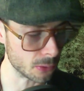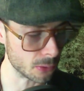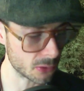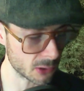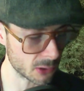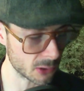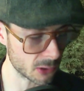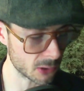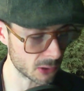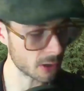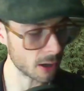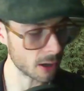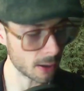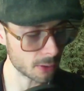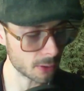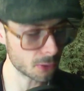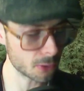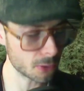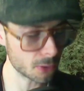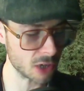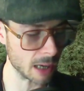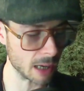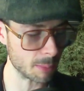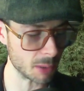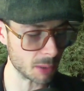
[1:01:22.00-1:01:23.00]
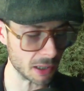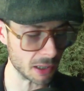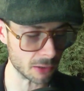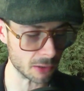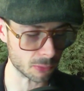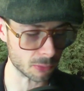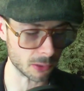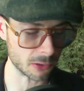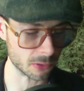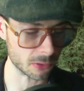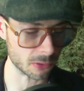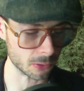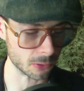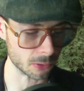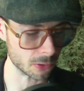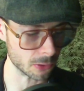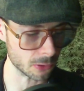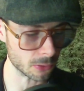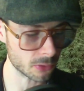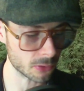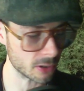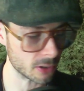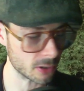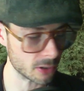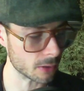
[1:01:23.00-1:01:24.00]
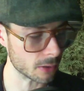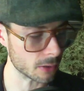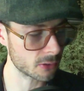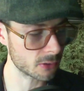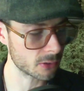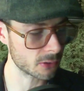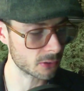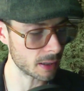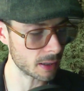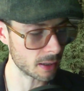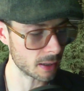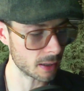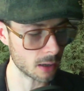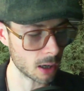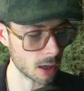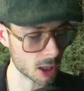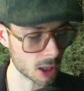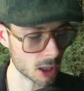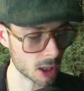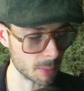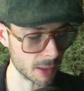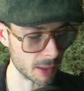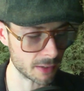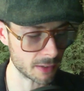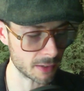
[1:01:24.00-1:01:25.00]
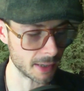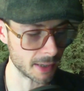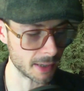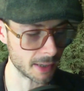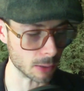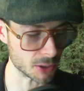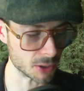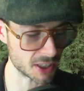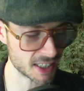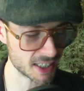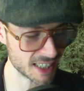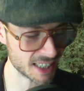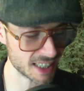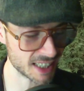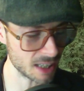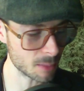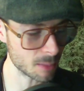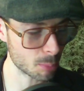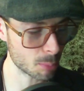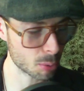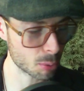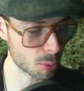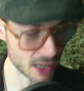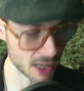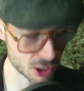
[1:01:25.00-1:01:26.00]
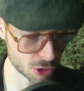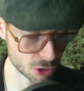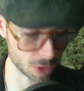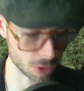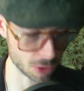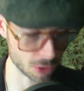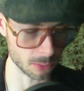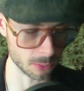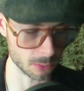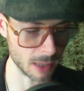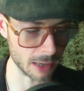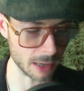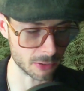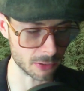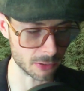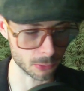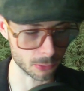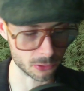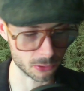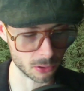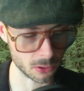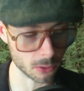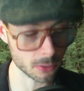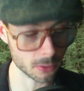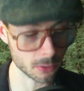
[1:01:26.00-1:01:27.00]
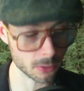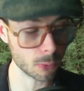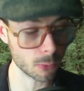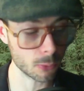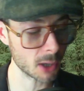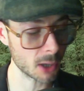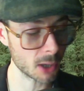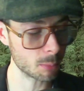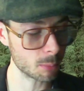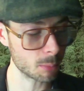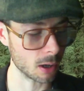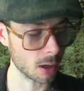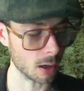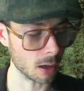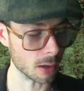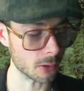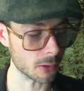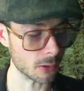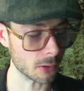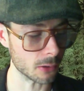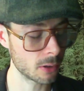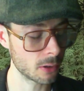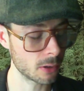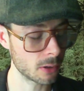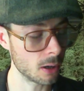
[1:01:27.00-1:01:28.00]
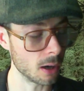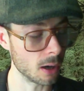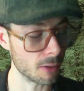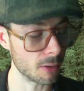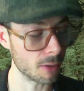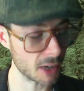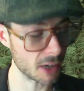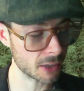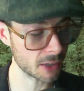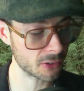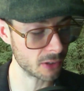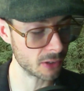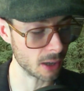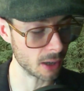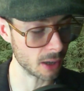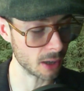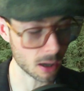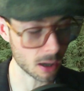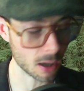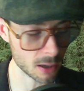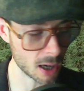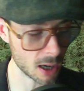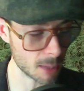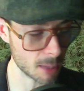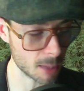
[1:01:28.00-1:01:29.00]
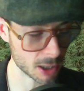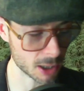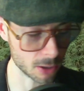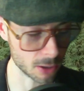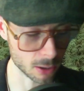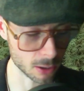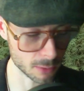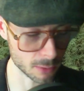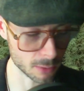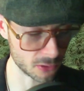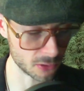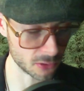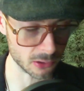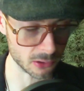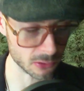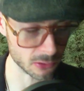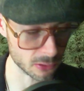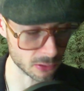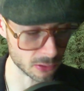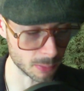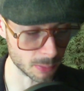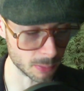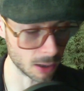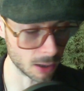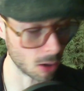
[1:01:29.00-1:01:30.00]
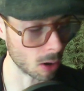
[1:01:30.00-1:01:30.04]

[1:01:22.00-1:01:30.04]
6 other Japanese researchers did a study that documented how skin pressure as a result of wearing bras affects the autonomic nervous system in a